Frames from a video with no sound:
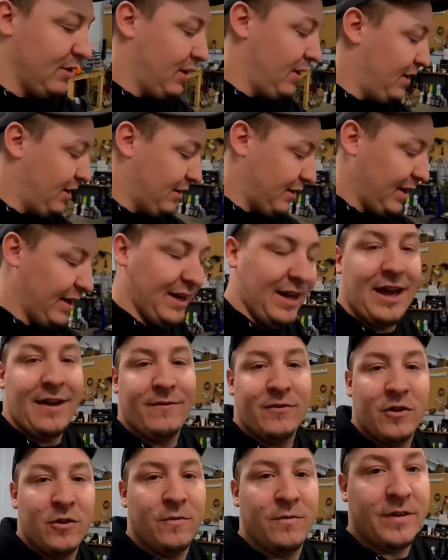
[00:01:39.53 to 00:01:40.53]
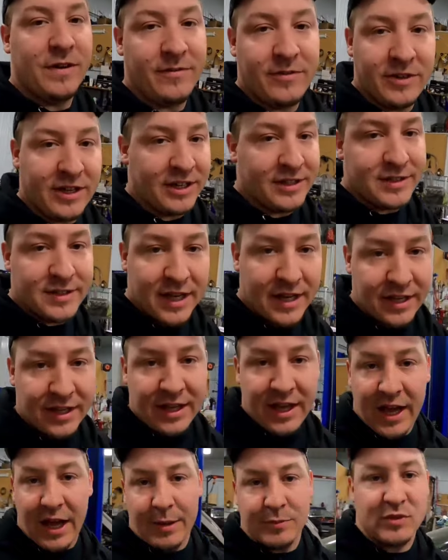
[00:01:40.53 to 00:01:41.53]
like F250, extended
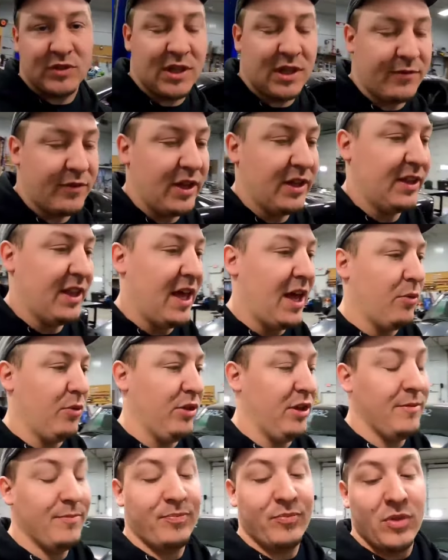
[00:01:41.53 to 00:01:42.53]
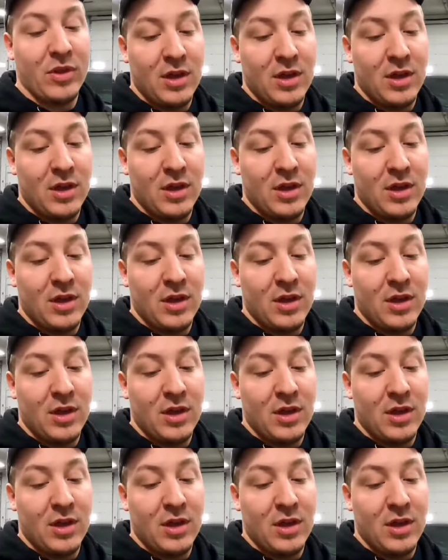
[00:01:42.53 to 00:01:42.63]
cab, stuff like that with it.